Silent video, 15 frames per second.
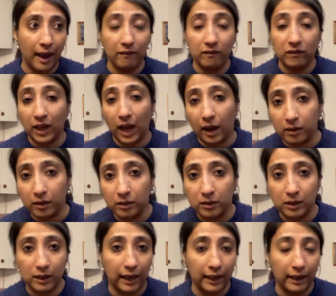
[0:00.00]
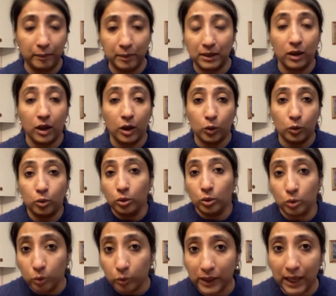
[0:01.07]
Have we hired correct? I mean, who
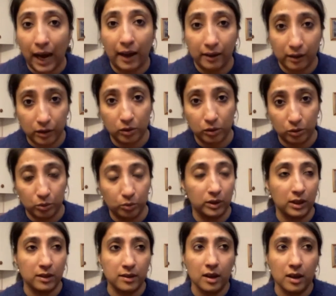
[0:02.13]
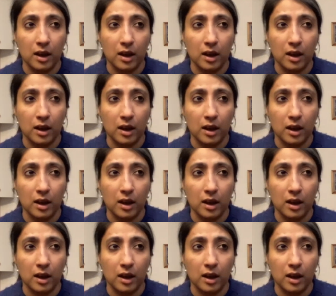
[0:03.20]
do we hire to do this?